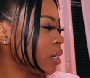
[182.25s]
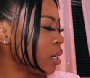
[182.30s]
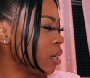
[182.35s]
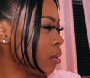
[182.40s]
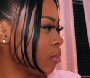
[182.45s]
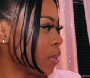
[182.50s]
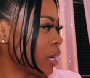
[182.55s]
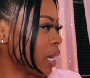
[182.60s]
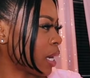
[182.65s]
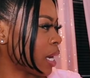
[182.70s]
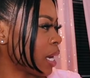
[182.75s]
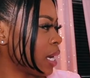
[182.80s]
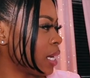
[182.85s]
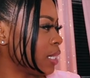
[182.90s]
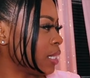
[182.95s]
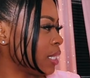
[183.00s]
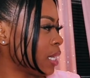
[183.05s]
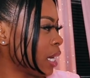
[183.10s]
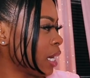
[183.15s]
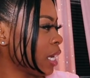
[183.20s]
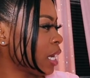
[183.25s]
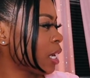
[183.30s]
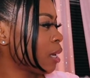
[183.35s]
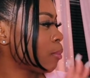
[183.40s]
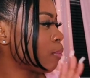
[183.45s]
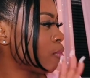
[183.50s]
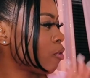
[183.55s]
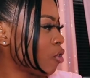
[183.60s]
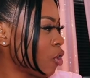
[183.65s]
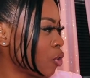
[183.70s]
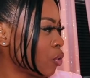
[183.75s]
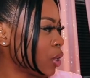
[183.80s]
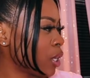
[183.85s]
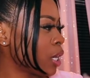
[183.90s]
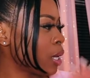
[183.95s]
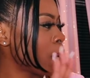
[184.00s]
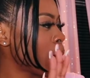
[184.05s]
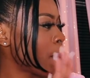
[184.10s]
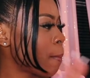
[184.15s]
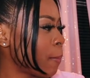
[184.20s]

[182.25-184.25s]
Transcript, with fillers: oh my god, delicate pony